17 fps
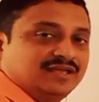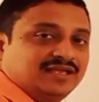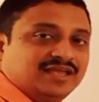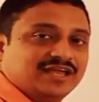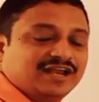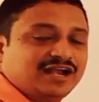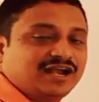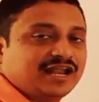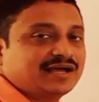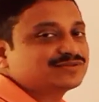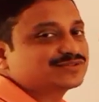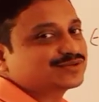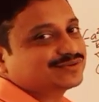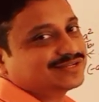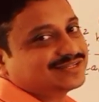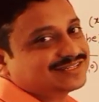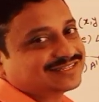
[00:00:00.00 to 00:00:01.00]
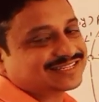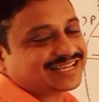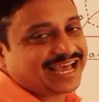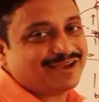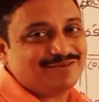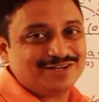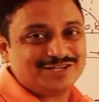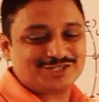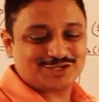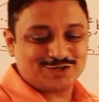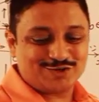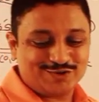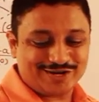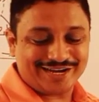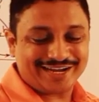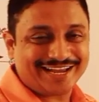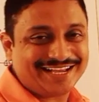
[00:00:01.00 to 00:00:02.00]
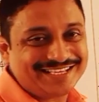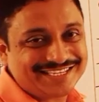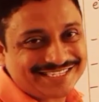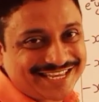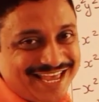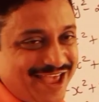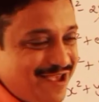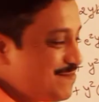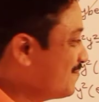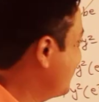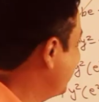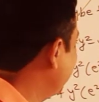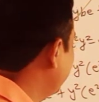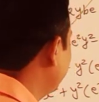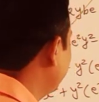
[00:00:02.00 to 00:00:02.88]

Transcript: And now students, I will show again same